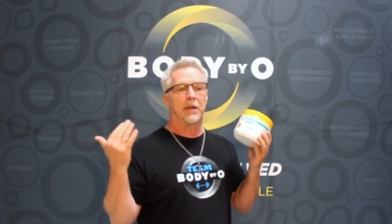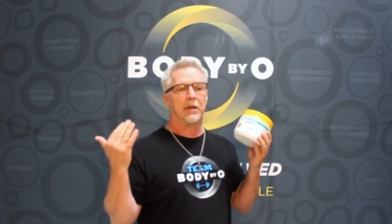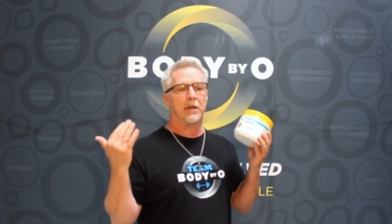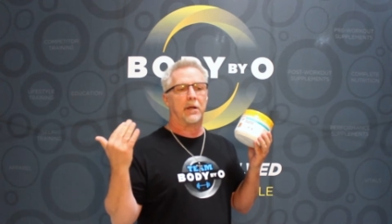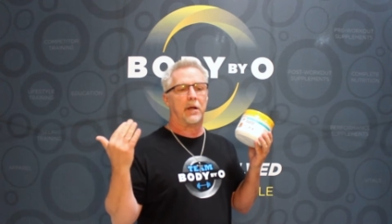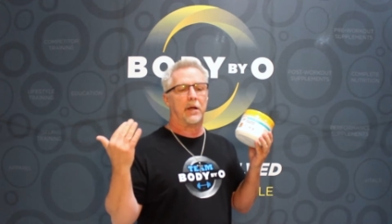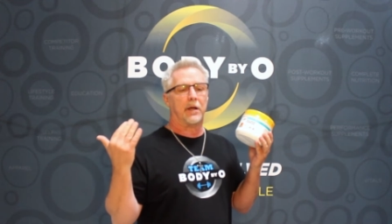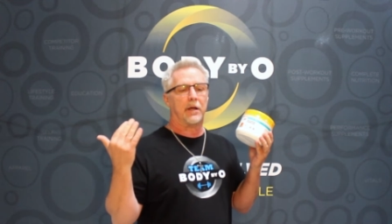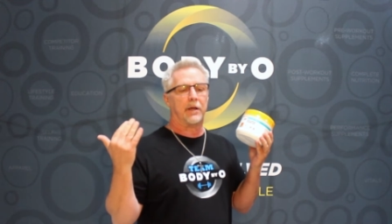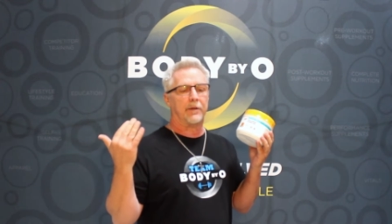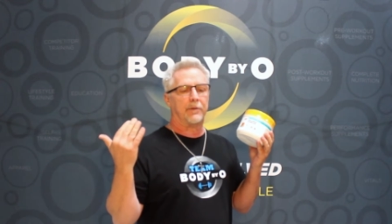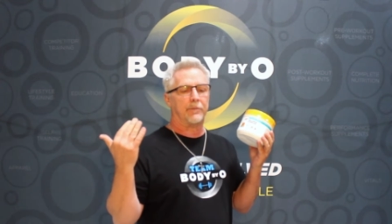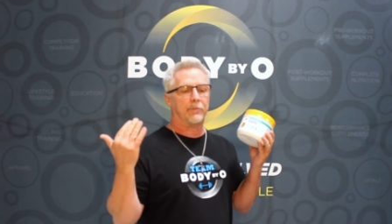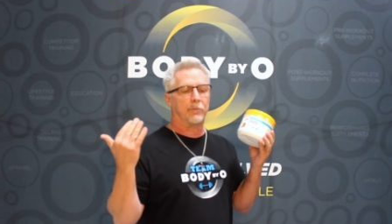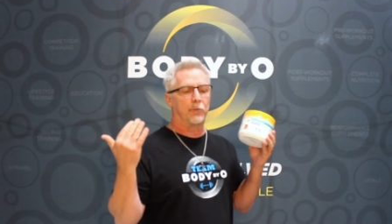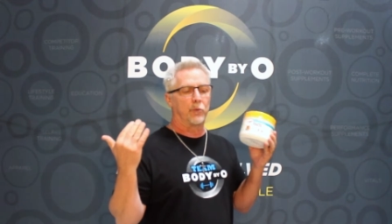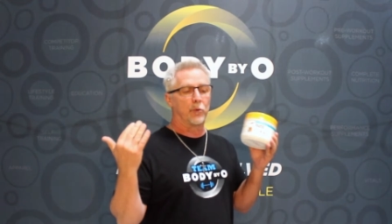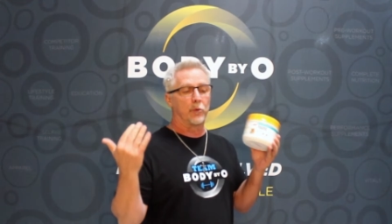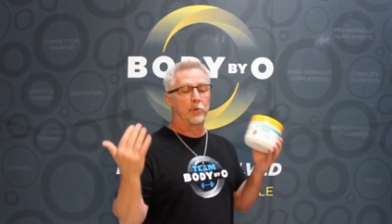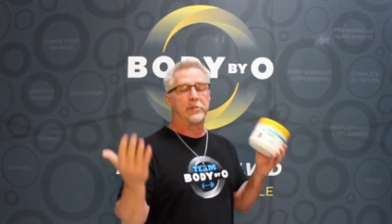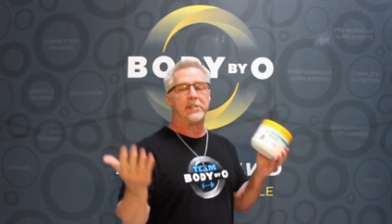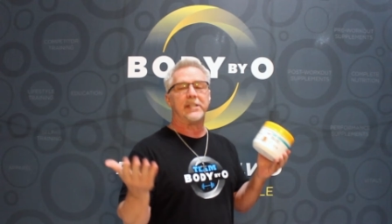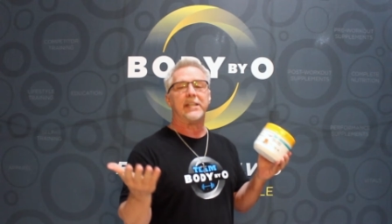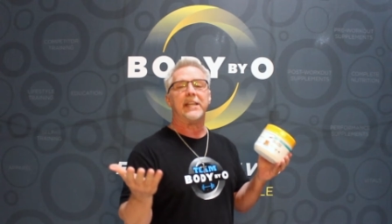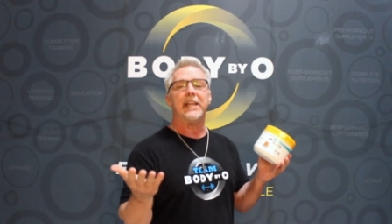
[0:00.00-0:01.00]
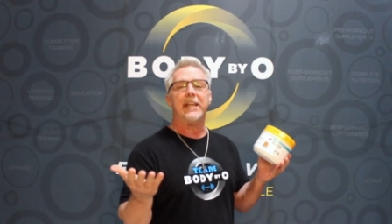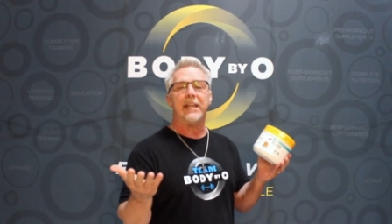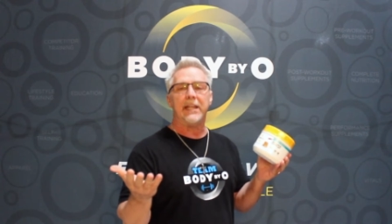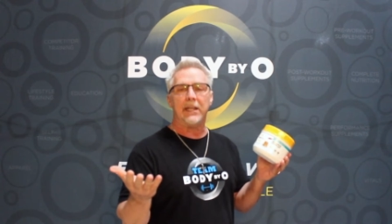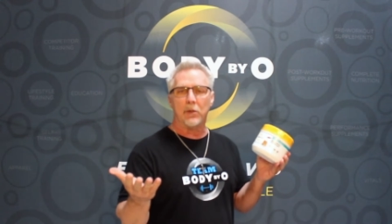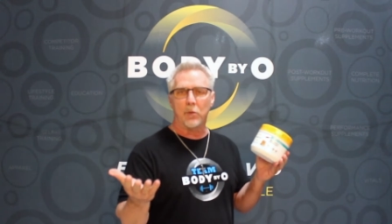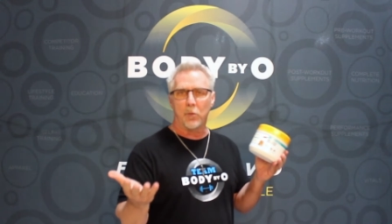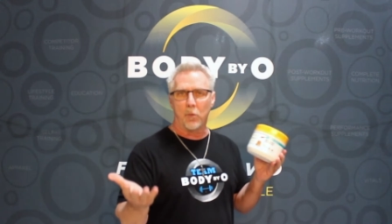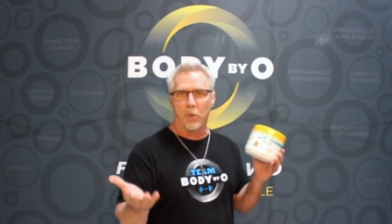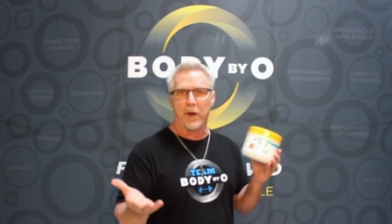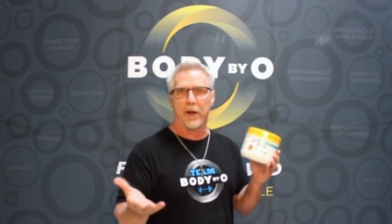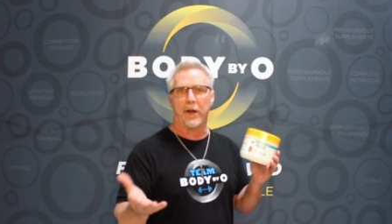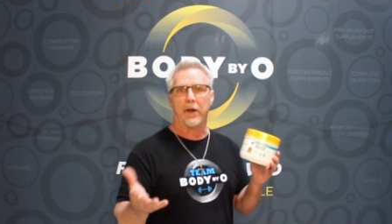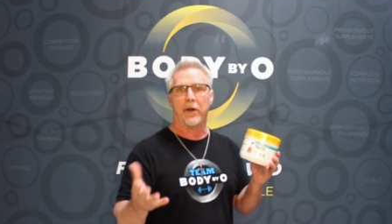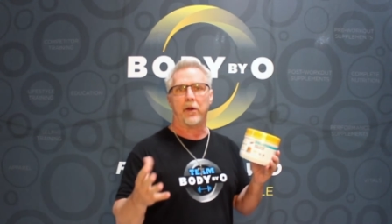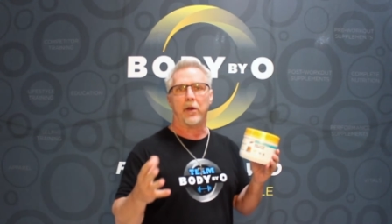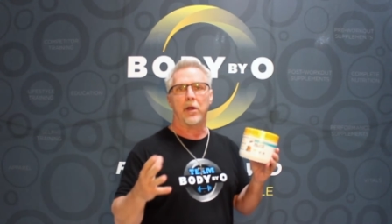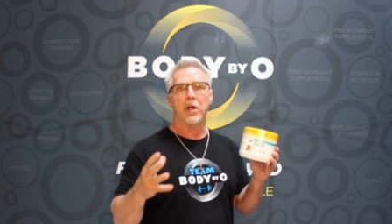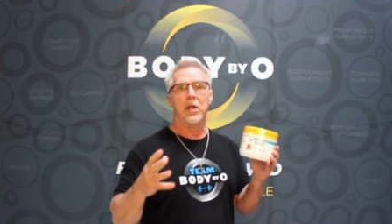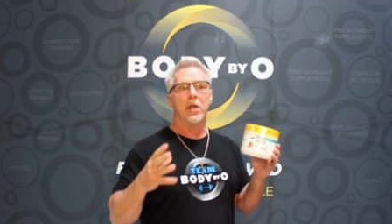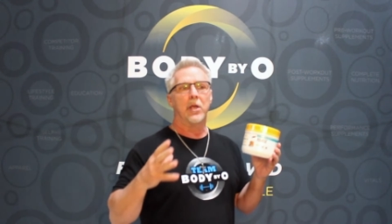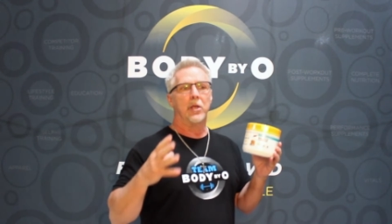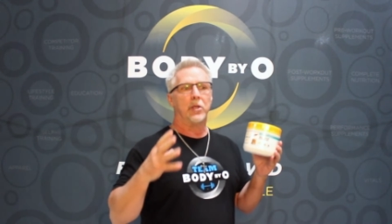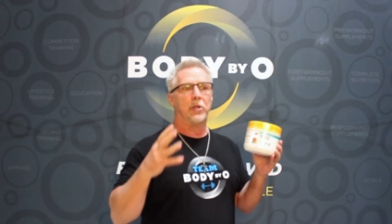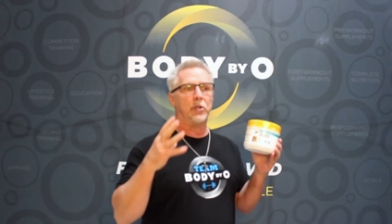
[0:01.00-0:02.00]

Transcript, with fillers: uh, routine where